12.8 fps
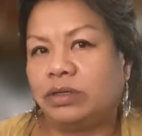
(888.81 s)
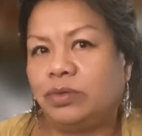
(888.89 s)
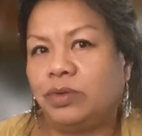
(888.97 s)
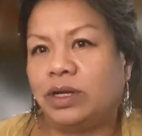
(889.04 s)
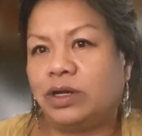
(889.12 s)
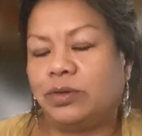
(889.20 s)

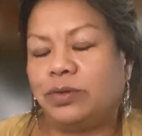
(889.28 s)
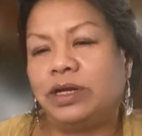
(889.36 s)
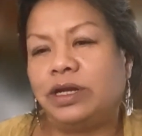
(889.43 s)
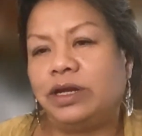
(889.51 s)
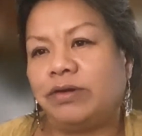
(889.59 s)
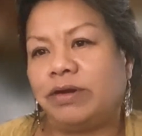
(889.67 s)
one-on-one
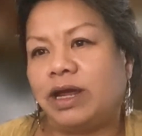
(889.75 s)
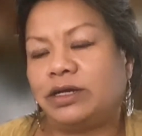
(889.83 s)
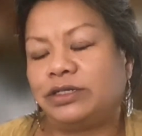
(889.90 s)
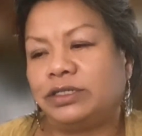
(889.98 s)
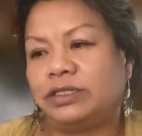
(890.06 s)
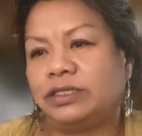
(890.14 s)

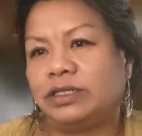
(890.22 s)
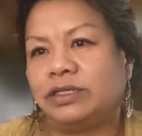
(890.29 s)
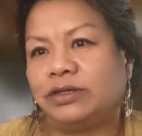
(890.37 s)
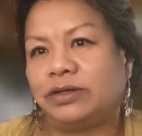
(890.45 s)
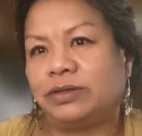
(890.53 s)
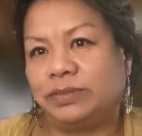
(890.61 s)
interactions in
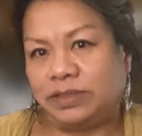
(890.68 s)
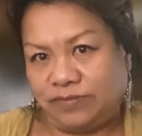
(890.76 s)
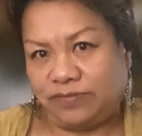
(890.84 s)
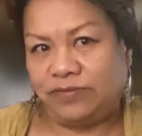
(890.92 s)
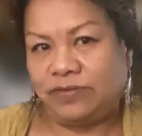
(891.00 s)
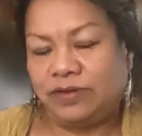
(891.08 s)
terms
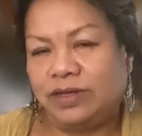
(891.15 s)
of,